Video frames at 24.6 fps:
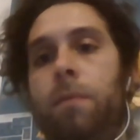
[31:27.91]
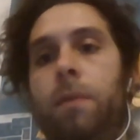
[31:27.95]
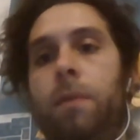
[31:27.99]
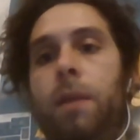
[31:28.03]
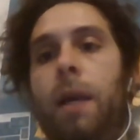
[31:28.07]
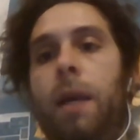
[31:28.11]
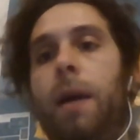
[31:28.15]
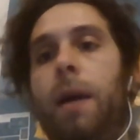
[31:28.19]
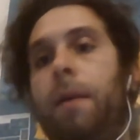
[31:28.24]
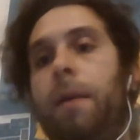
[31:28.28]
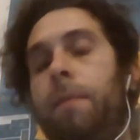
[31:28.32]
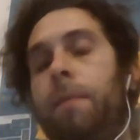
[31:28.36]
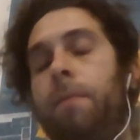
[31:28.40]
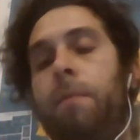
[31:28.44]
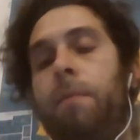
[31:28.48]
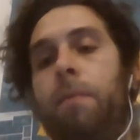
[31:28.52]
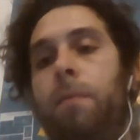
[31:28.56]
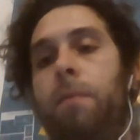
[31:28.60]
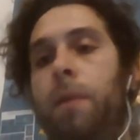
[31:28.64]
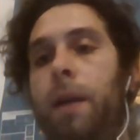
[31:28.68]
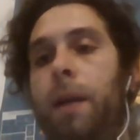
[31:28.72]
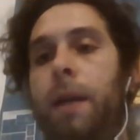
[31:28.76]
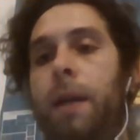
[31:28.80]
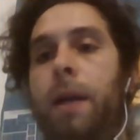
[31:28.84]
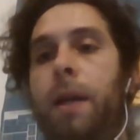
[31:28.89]
Yeah,
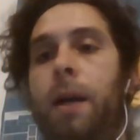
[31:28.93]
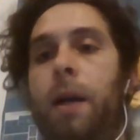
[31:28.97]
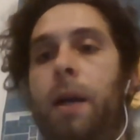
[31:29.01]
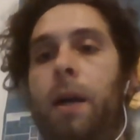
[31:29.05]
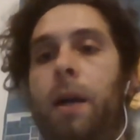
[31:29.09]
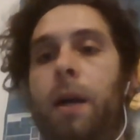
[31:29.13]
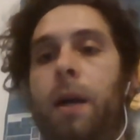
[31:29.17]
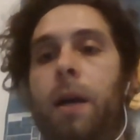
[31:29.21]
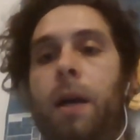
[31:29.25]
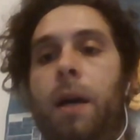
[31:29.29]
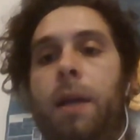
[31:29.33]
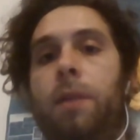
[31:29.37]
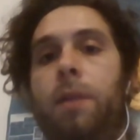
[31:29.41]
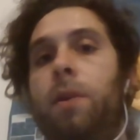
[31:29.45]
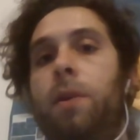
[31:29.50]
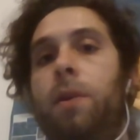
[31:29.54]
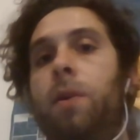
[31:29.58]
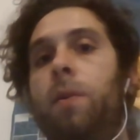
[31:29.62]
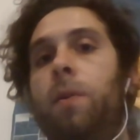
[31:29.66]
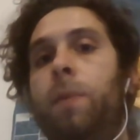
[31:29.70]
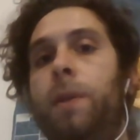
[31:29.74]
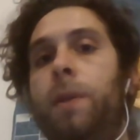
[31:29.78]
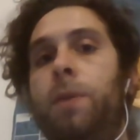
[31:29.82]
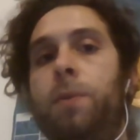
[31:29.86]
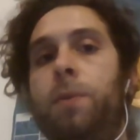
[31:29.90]
like I don't
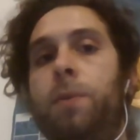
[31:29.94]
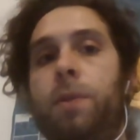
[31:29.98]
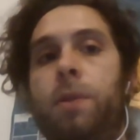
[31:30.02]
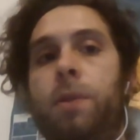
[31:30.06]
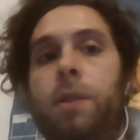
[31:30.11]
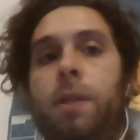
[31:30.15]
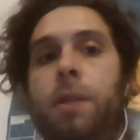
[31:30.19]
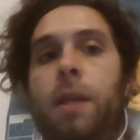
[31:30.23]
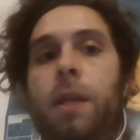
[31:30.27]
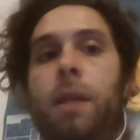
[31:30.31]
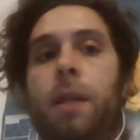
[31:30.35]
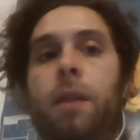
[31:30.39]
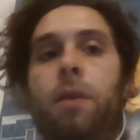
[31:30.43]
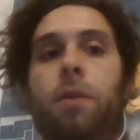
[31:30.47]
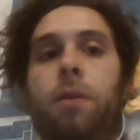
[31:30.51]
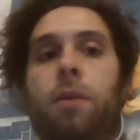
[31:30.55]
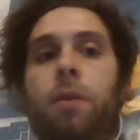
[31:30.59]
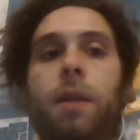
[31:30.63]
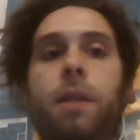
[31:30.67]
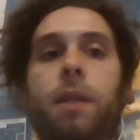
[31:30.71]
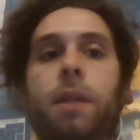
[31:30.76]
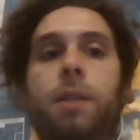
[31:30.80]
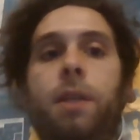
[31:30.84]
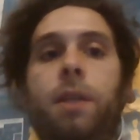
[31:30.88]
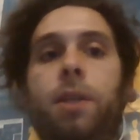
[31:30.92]
know which was the sending
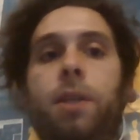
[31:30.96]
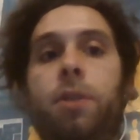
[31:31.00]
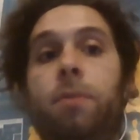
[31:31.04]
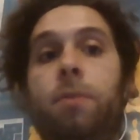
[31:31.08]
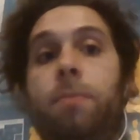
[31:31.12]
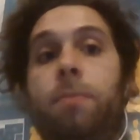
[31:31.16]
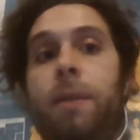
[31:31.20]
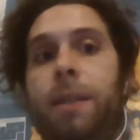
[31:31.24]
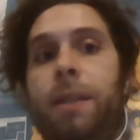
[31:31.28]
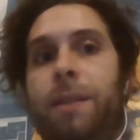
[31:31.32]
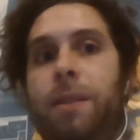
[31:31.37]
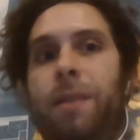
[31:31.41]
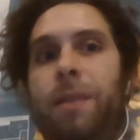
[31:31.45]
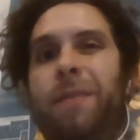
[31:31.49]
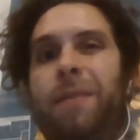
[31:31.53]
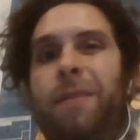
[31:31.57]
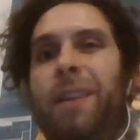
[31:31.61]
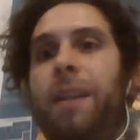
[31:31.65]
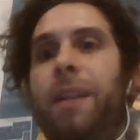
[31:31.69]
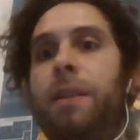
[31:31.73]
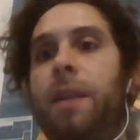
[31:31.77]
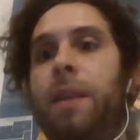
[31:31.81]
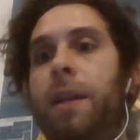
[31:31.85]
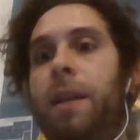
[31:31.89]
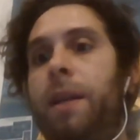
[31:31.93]
organization, but it's a very
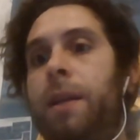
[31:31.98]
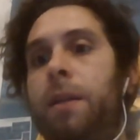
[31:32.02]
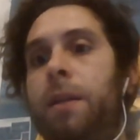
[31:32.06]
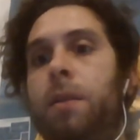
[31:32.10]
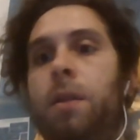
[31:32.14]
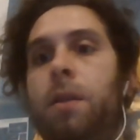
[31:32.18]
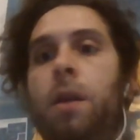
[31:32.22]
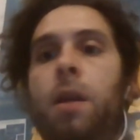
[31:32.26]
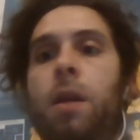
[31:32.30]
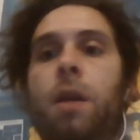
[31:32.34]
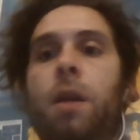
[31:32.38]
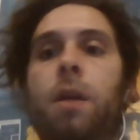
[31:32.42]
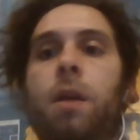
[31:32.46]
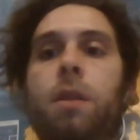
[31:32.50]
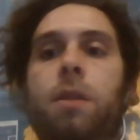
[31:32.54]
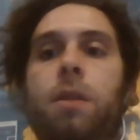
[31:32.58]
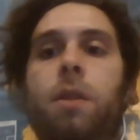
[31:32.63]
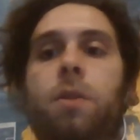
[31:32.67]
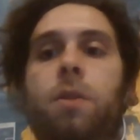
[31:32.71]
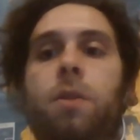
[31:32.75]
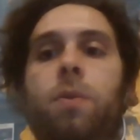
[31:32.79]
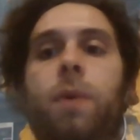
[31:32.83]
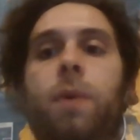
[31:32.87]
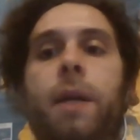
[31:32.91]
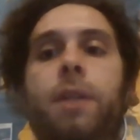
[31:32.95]
delicate
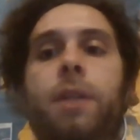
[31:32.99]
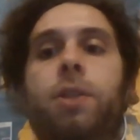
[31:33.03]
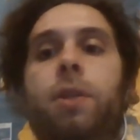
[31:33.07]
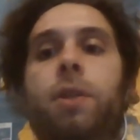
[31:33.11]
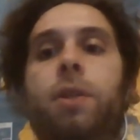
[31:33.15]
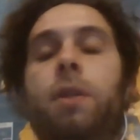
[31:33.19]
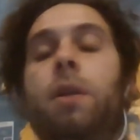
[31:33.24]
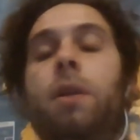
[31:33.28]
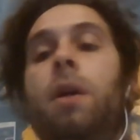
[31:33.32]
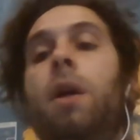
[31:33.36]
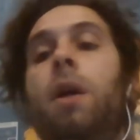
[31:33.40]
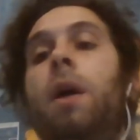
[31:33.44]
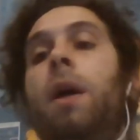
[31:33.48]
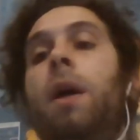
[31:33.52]
situation.